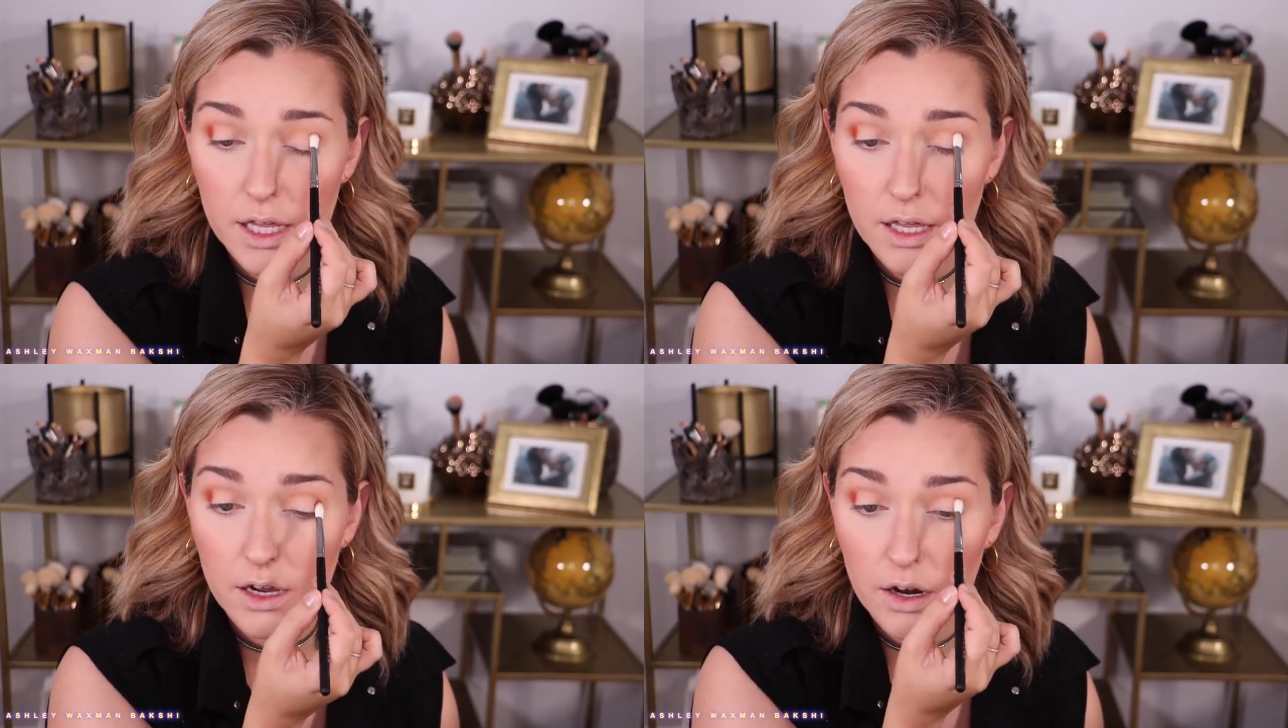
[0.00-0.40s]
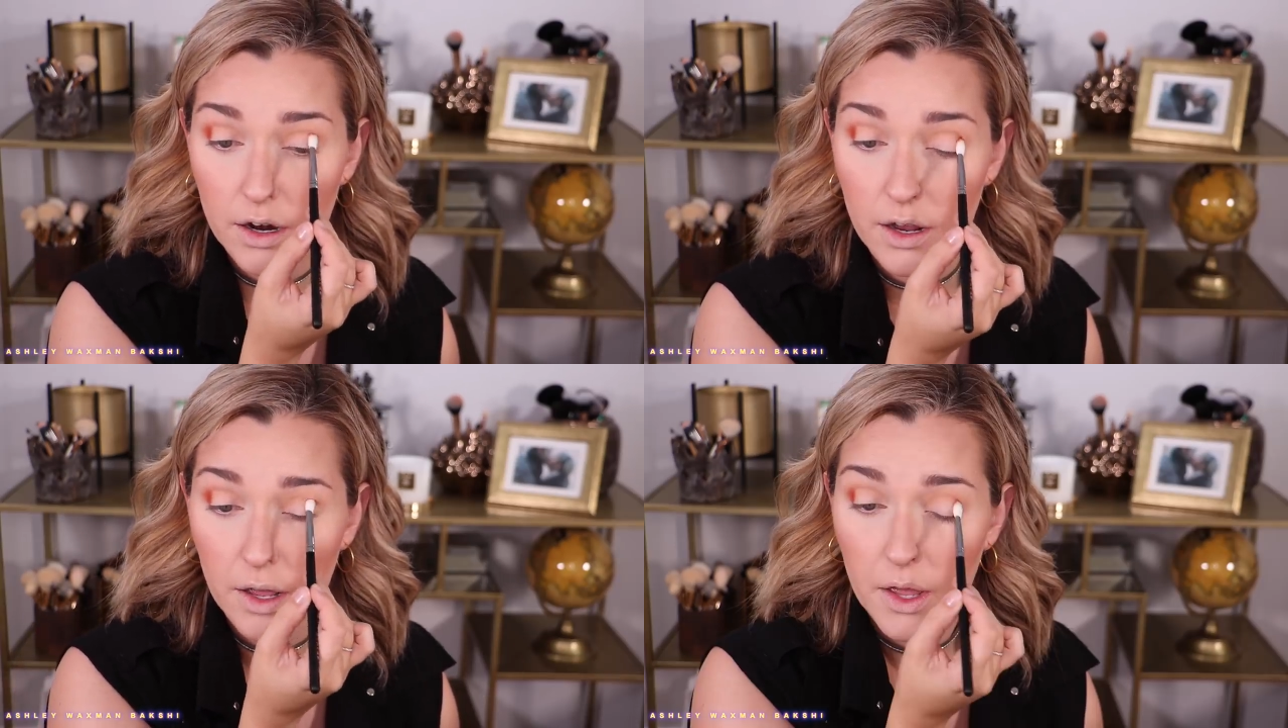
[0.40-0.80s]

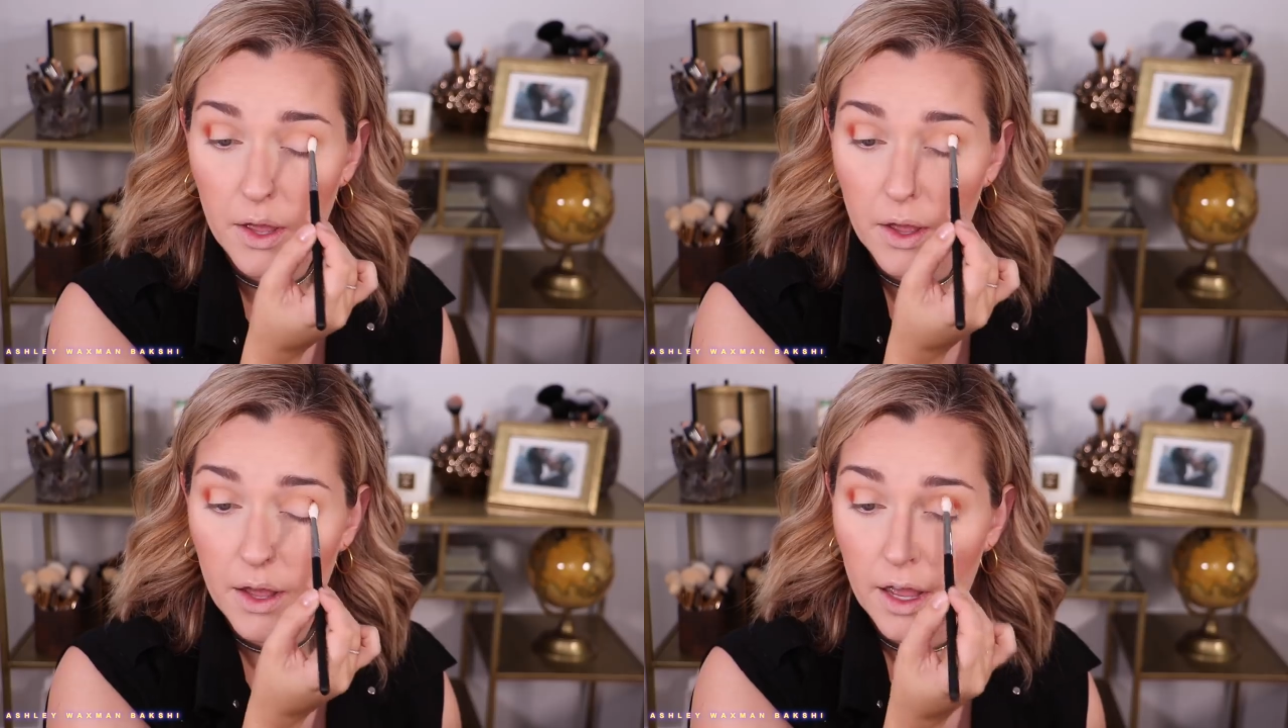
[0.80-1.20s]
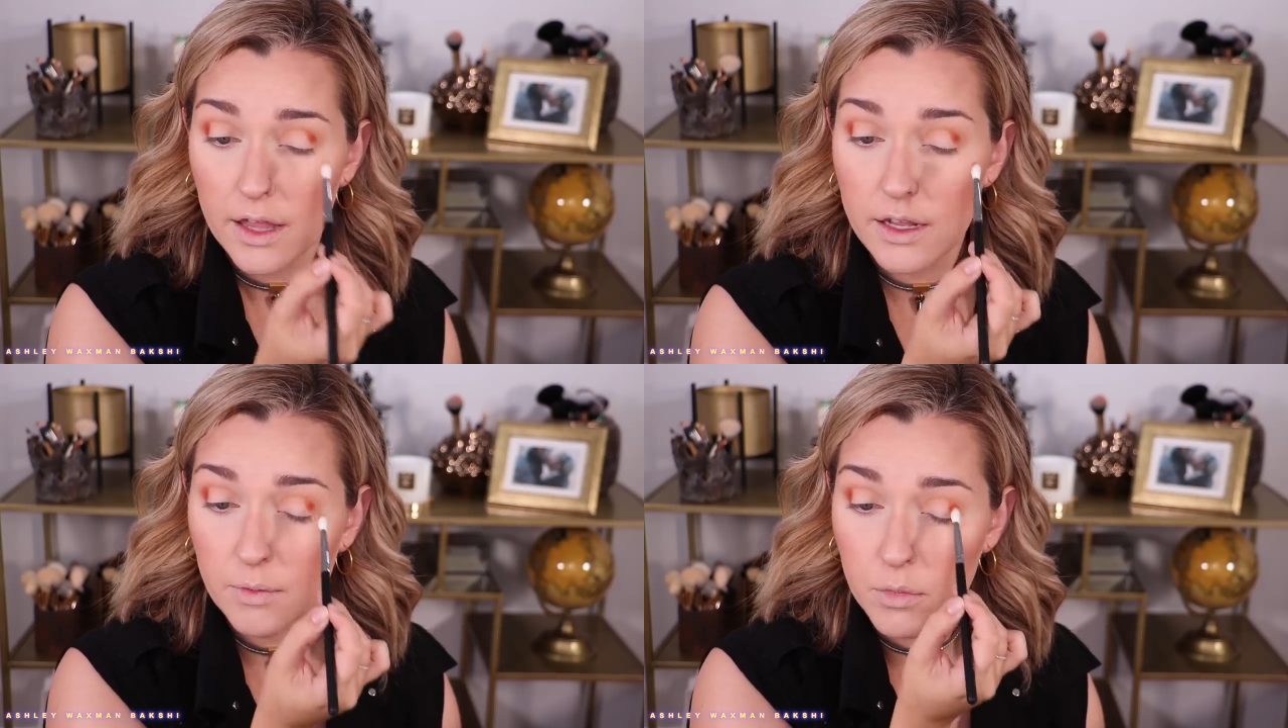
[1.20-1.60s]
here,
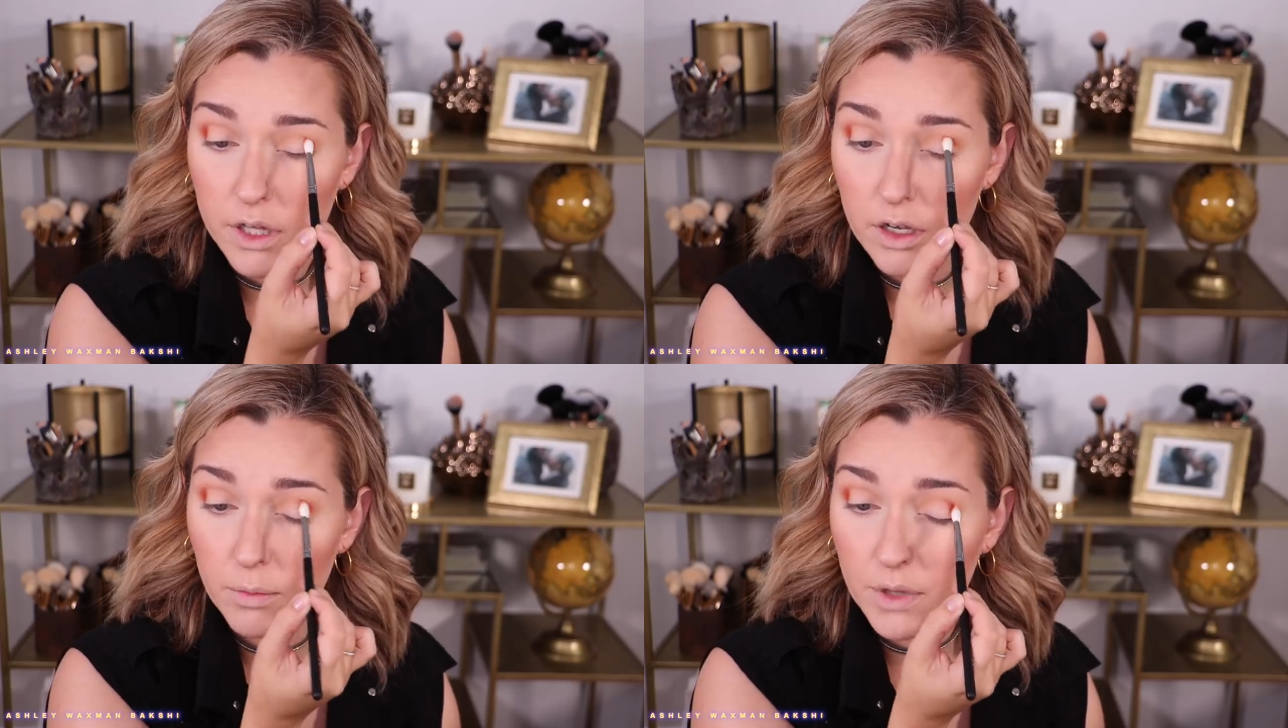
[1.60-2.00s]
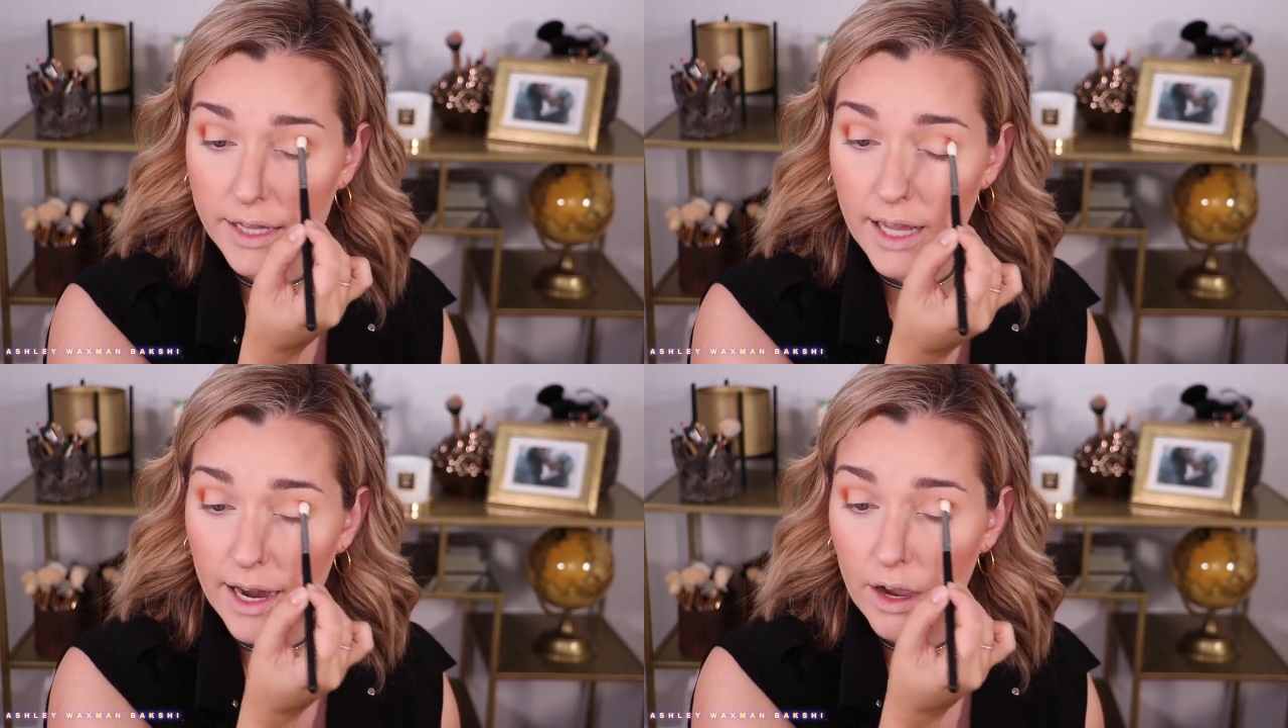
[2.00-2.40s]
and then I'm really gonna
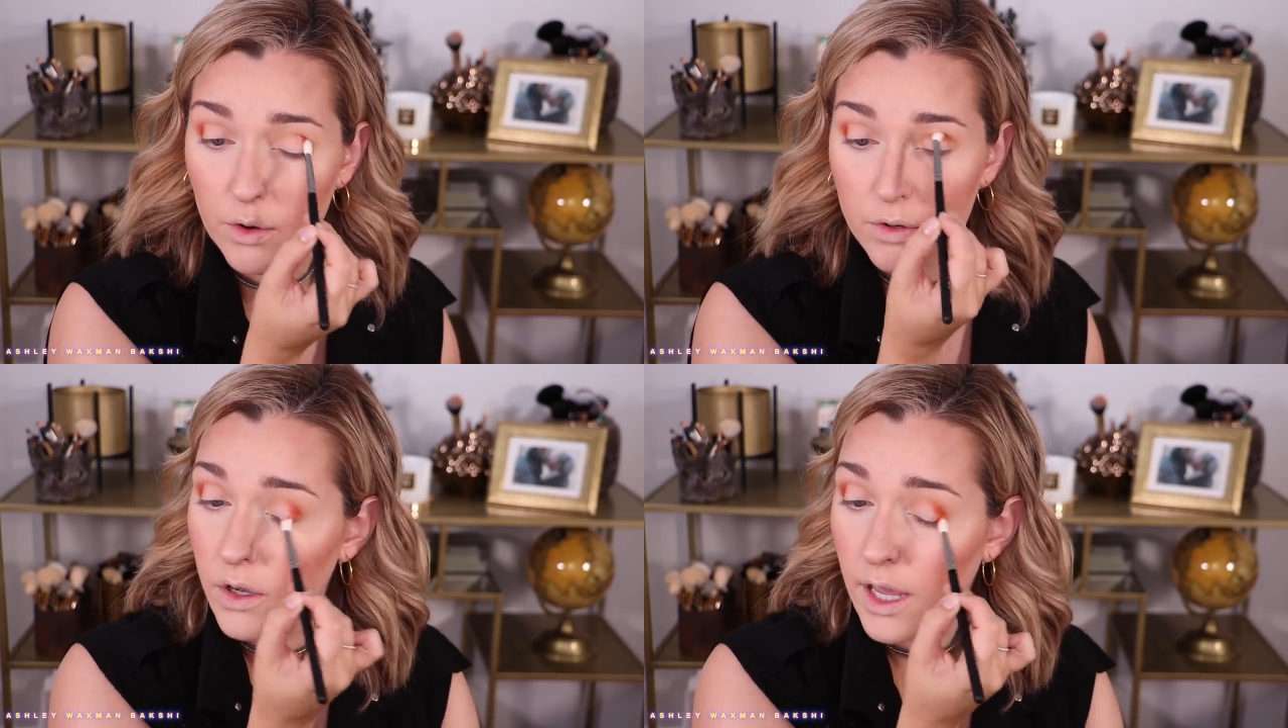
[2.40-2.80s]
blend that out.